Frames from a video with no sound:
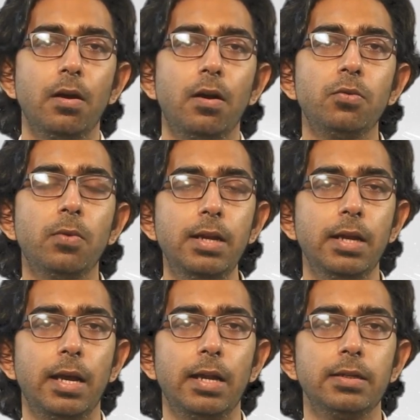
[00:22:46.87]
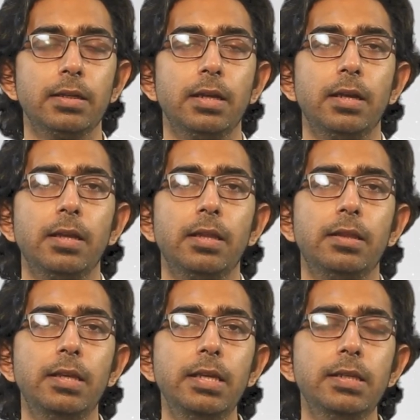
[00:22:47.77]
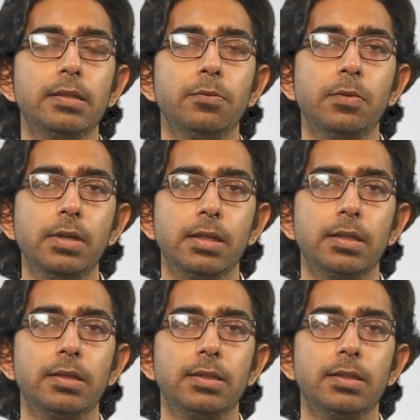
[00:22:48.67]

On one hand, these words